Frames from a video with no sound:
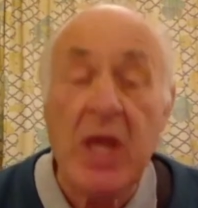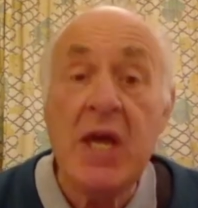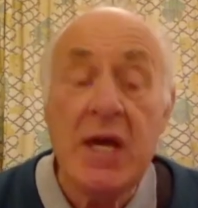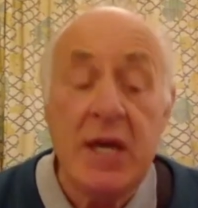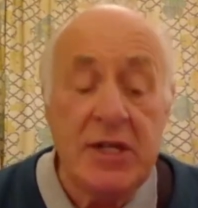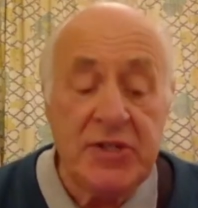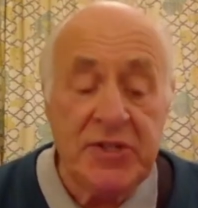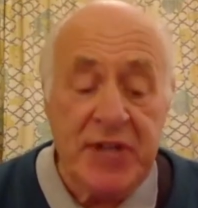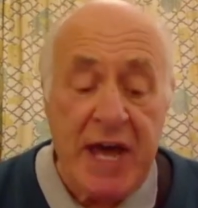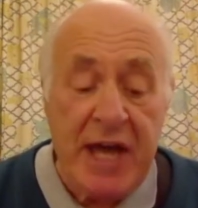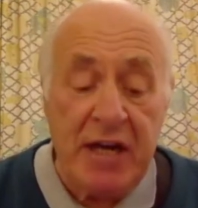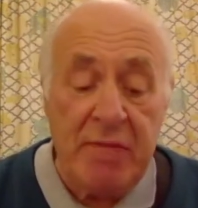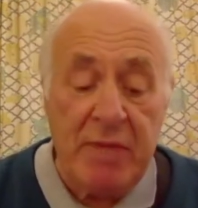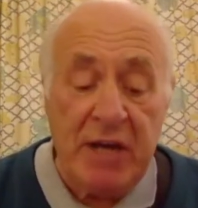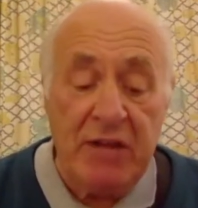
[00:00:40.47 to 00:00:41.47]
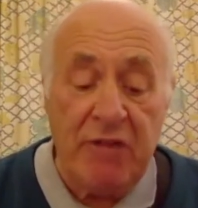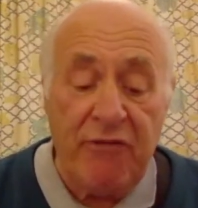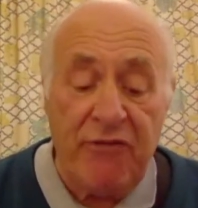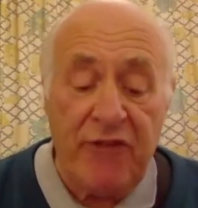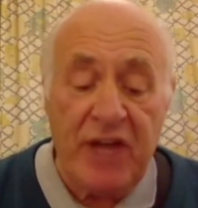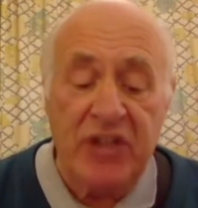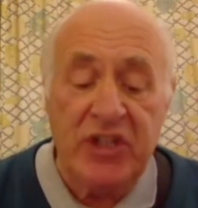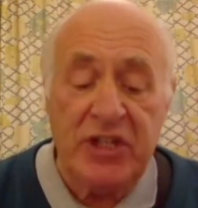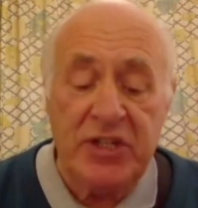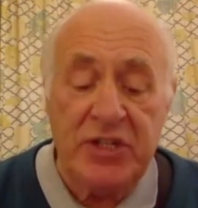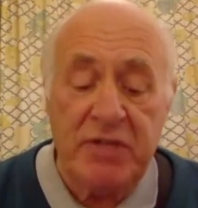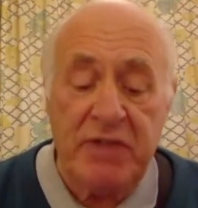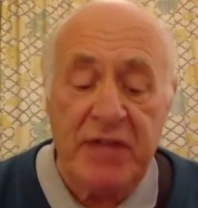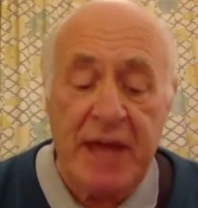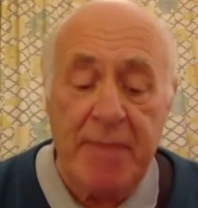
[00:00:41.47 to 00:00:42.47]
It sang among the flushes
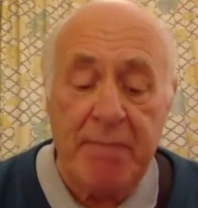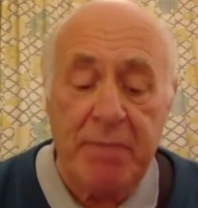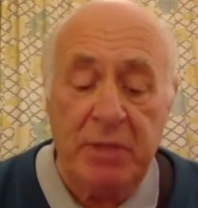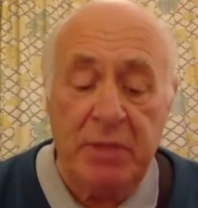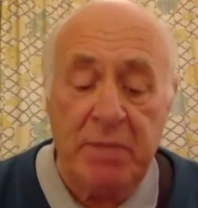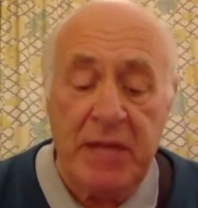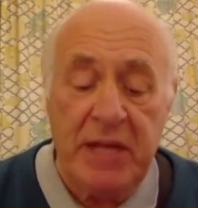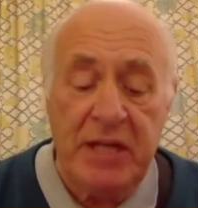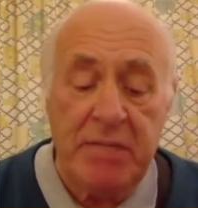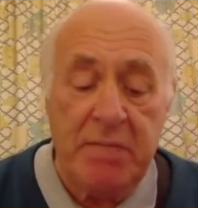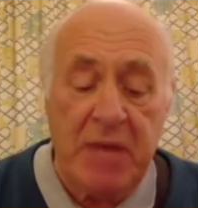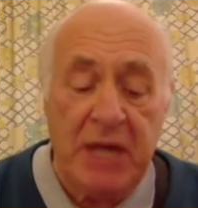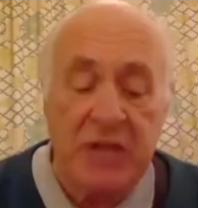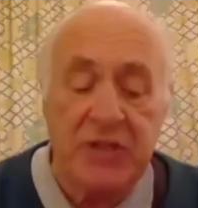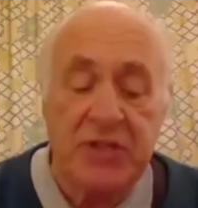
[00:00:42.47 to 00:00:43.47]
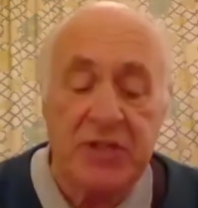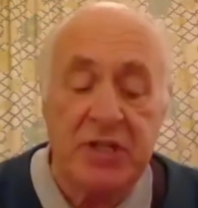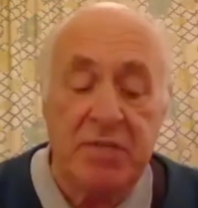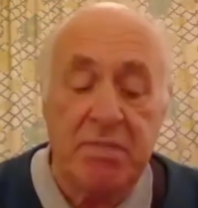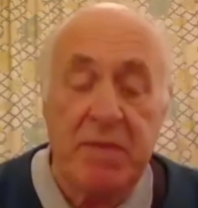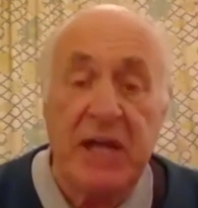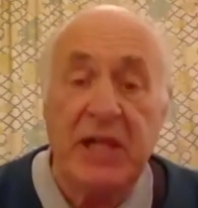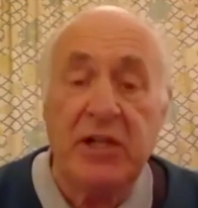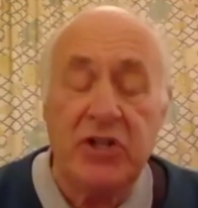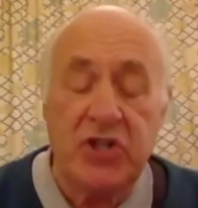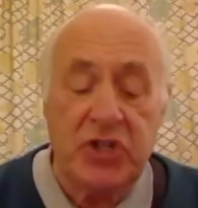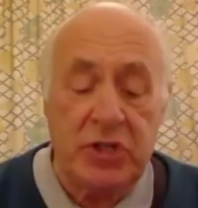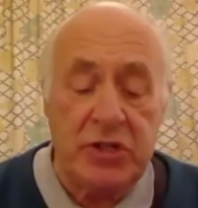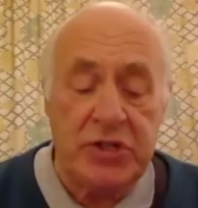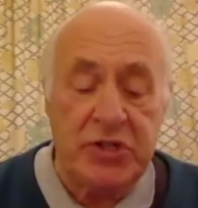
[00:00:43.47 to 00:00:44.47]
of the ample-bellied butts that belch
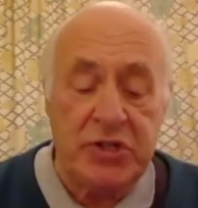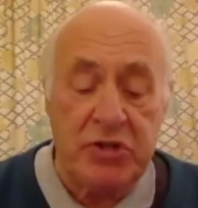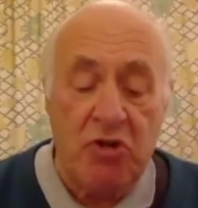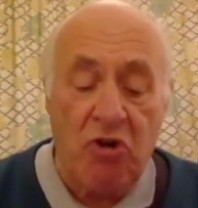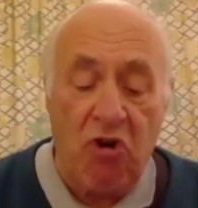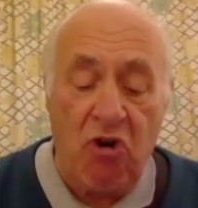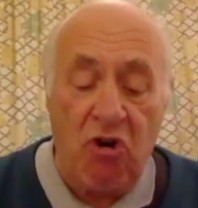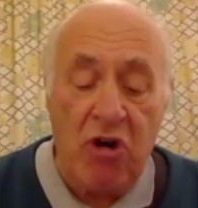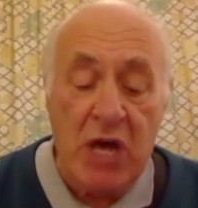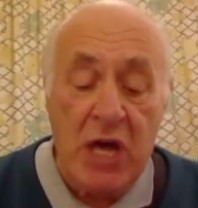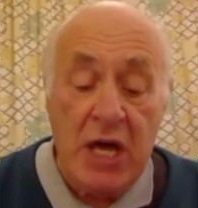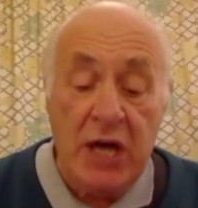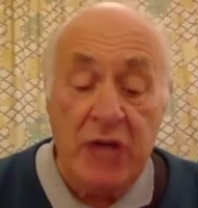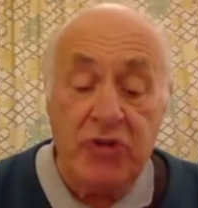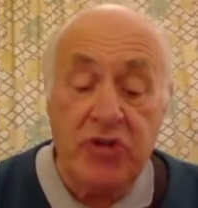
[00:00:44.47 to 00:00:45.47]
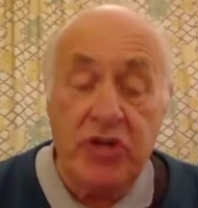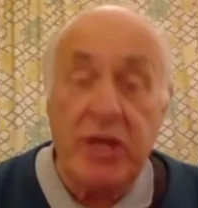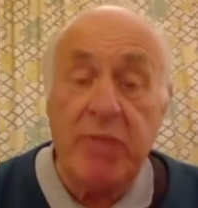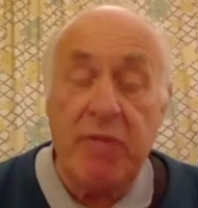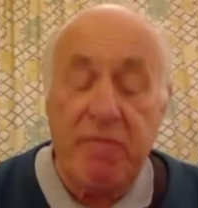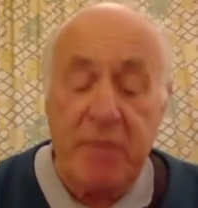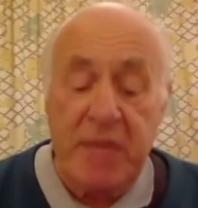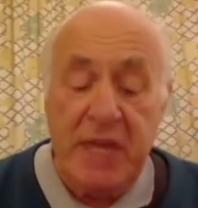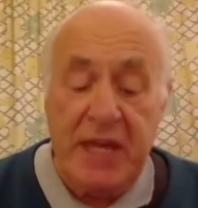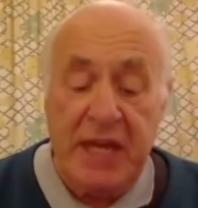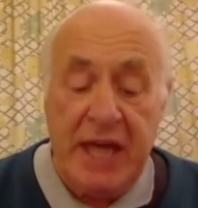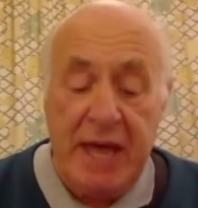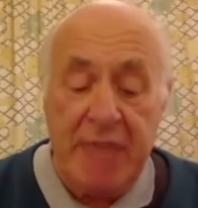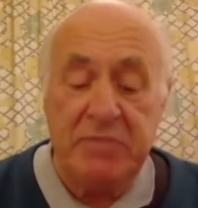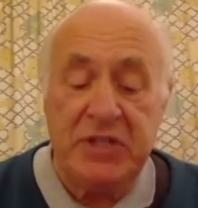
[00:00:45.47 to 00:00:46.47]
and snore and dream of being
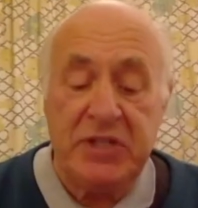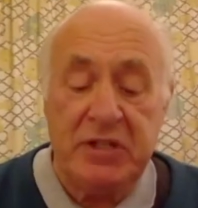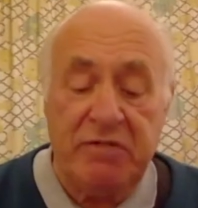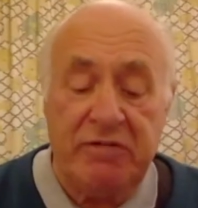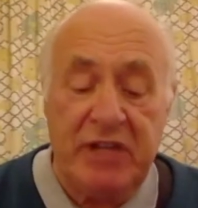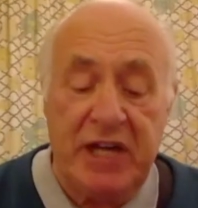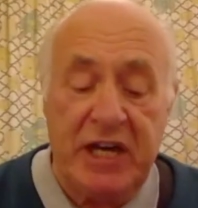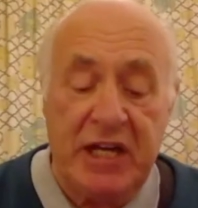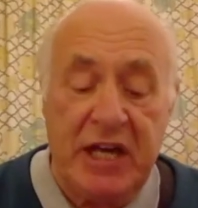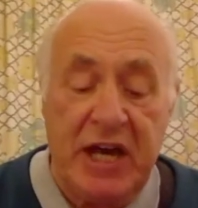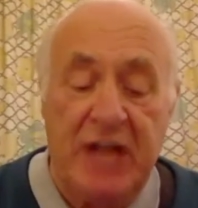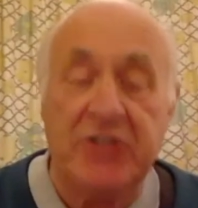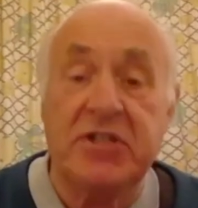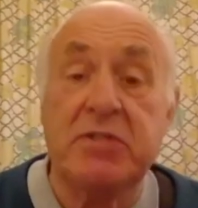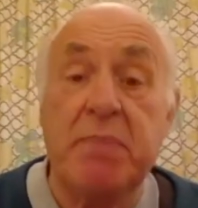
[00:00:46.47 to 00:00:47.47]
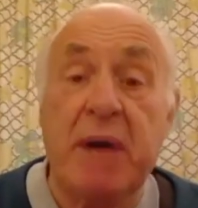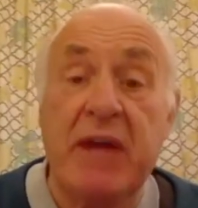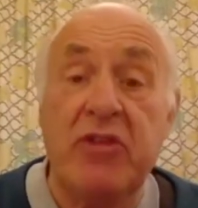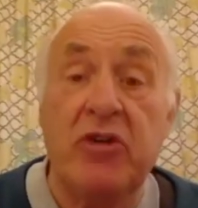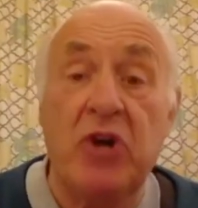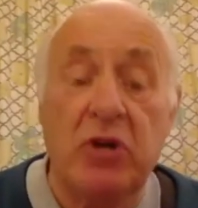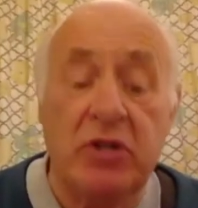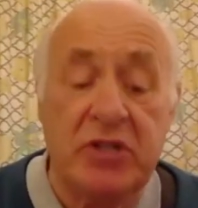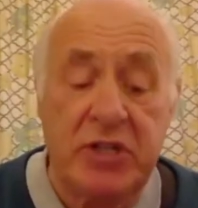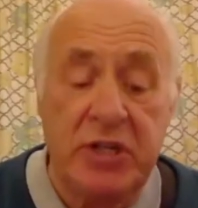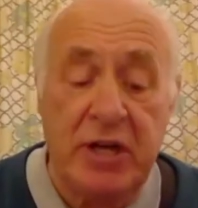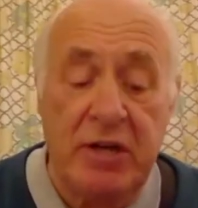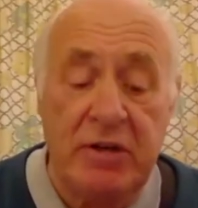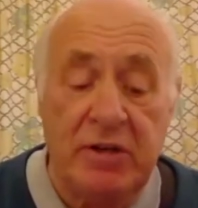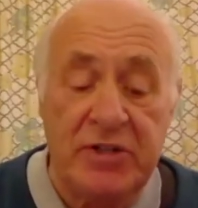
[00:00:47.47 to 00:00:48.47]
emptied of their guts by the
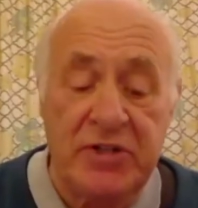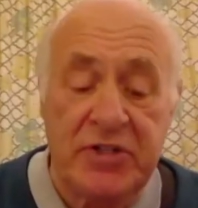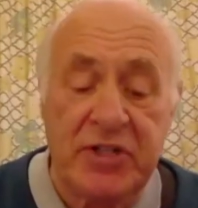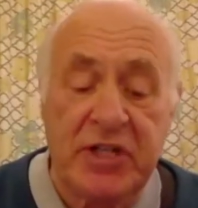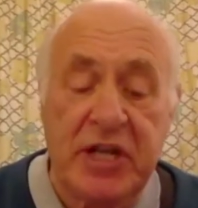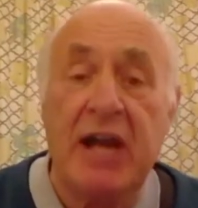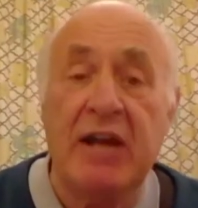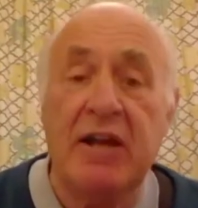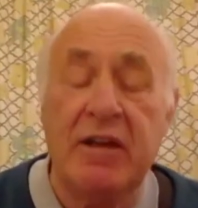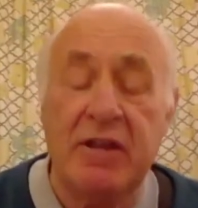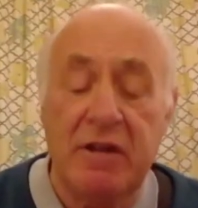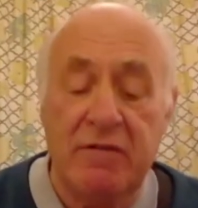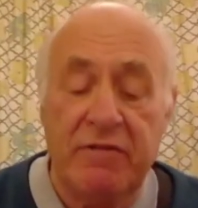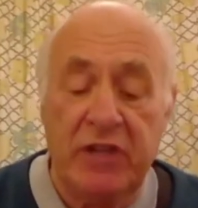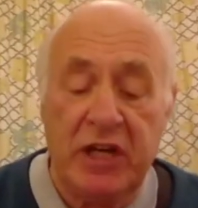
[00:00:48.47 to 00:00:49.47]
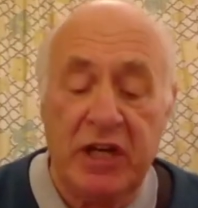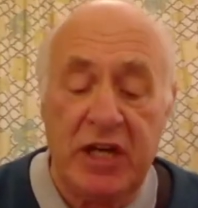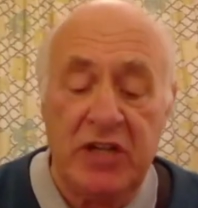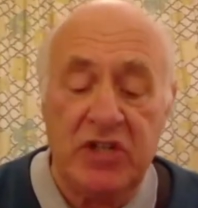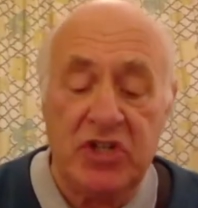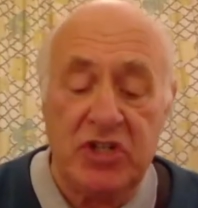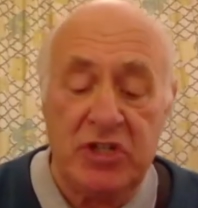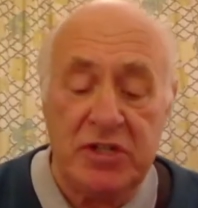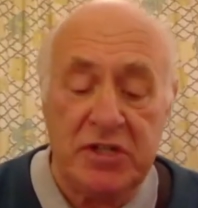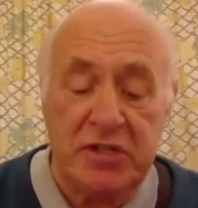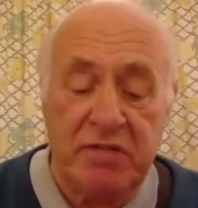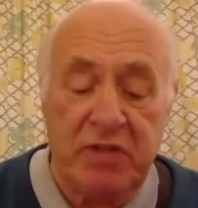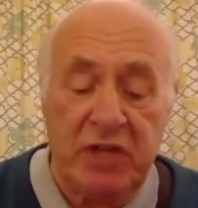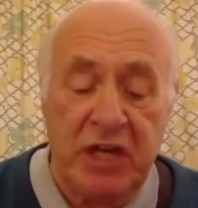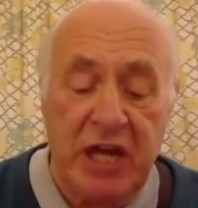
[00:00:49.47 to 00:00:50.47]
nocturnal scullion of the kitchens of
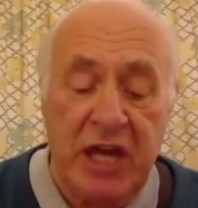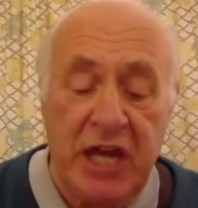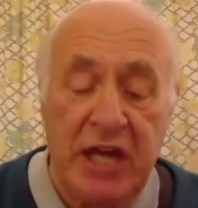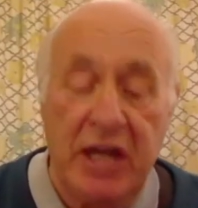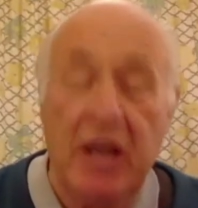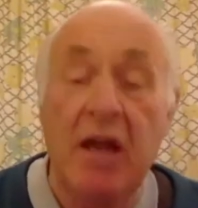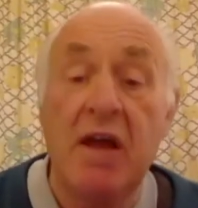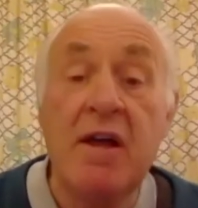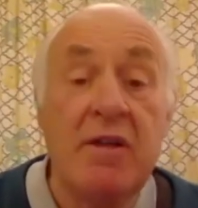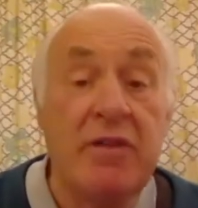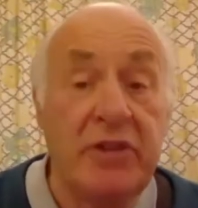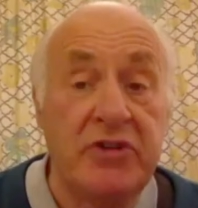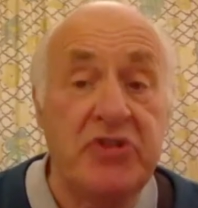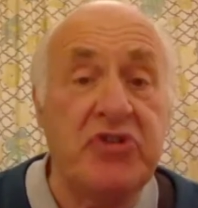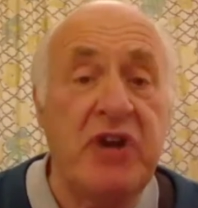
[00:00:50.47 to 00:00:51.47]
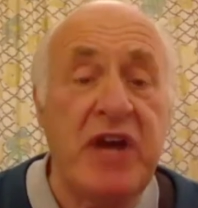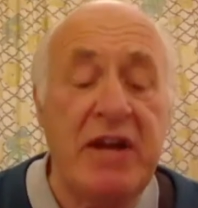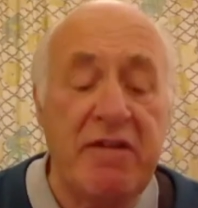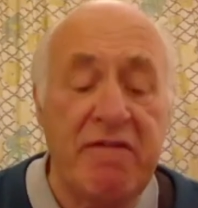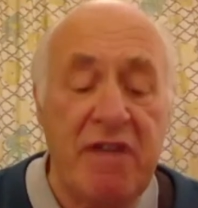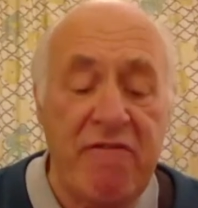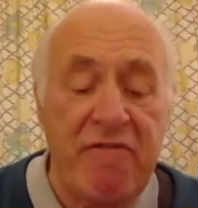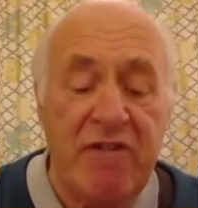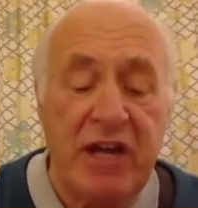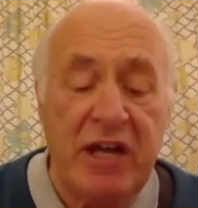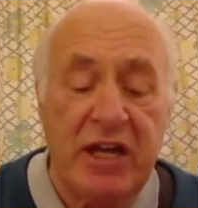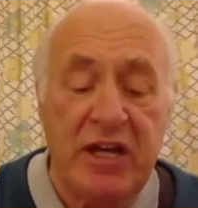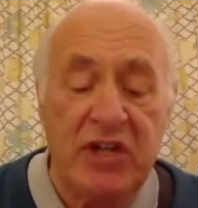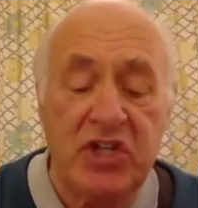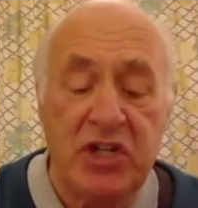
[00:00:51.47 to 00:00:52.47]
the king, the dread of every
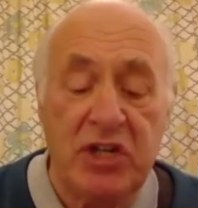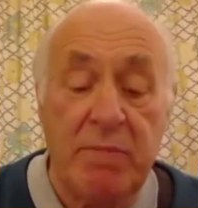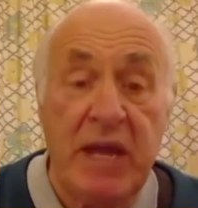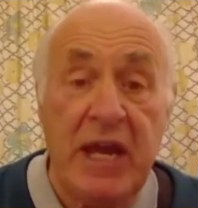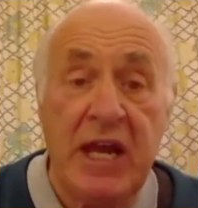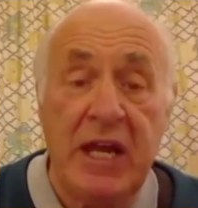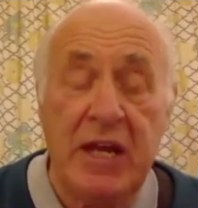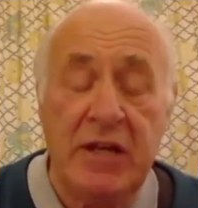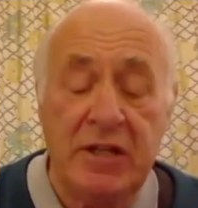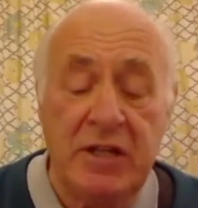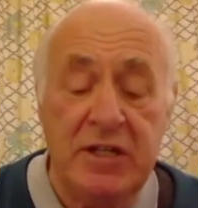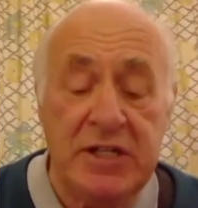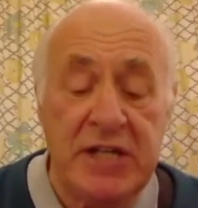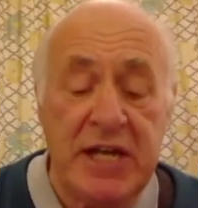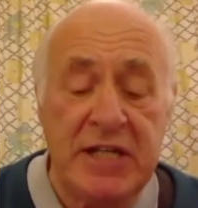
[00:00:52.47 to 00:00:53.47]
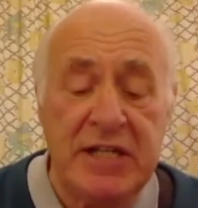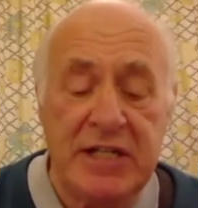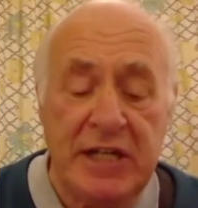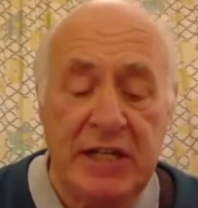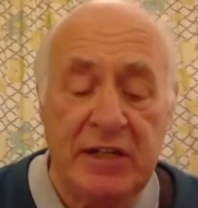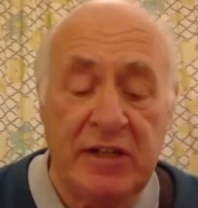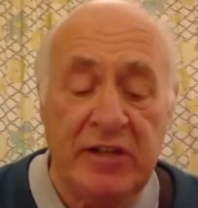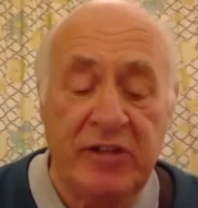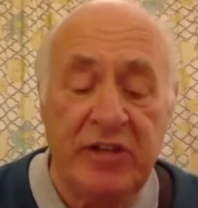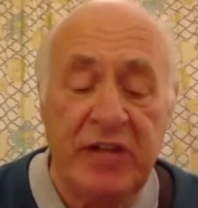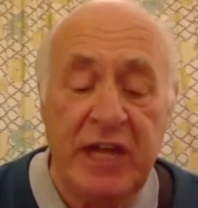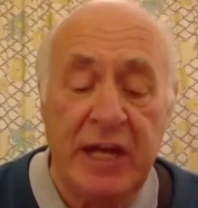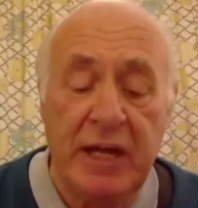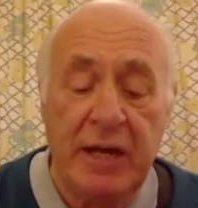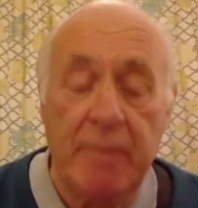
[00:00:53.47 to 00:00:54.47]
kitchen maid and dainty little
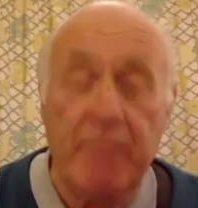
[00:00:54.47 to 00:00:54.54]
thing.